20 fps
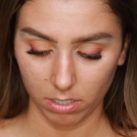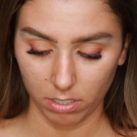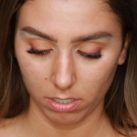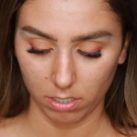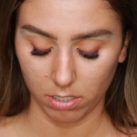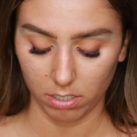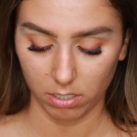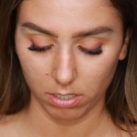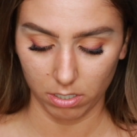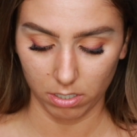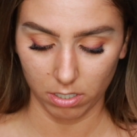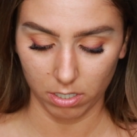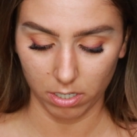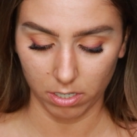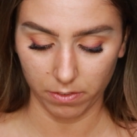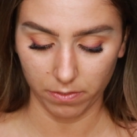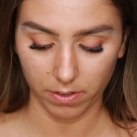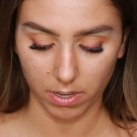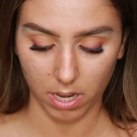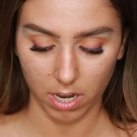I
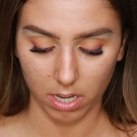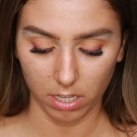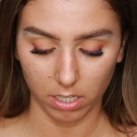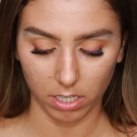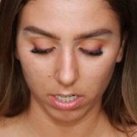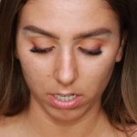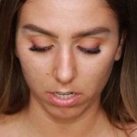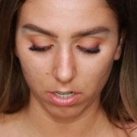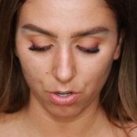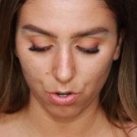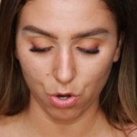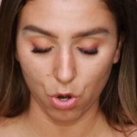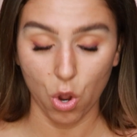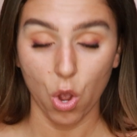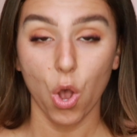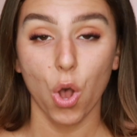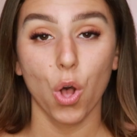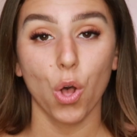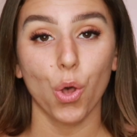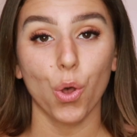have eyeliner
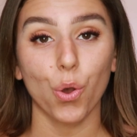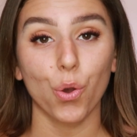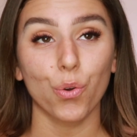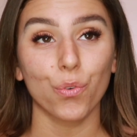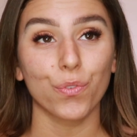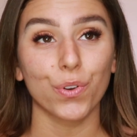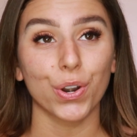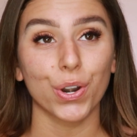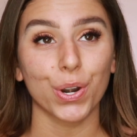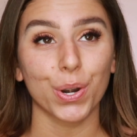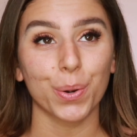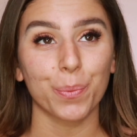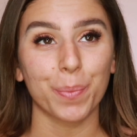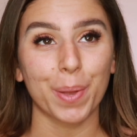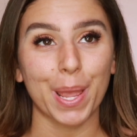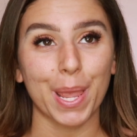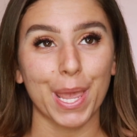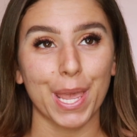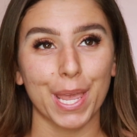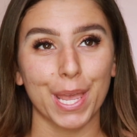all over
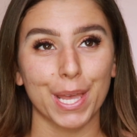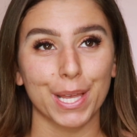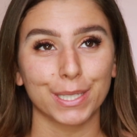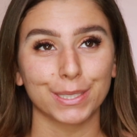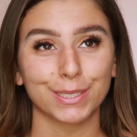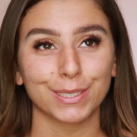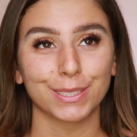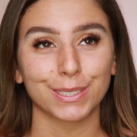my hands.